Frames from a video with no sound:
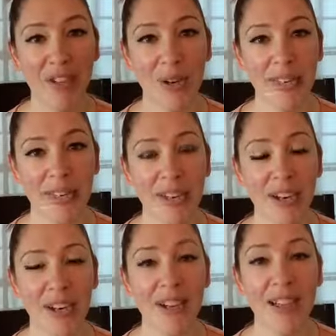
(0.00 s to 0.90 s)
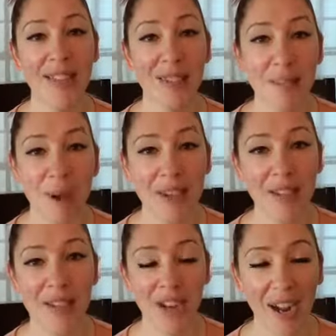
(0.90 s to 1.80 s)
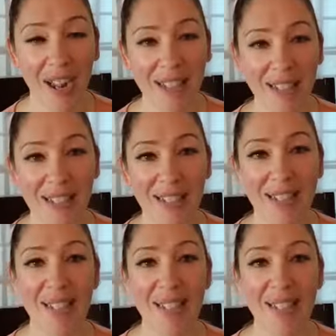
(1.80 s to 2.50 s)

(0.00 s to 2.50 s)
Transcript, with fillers: going here as the body of Christ.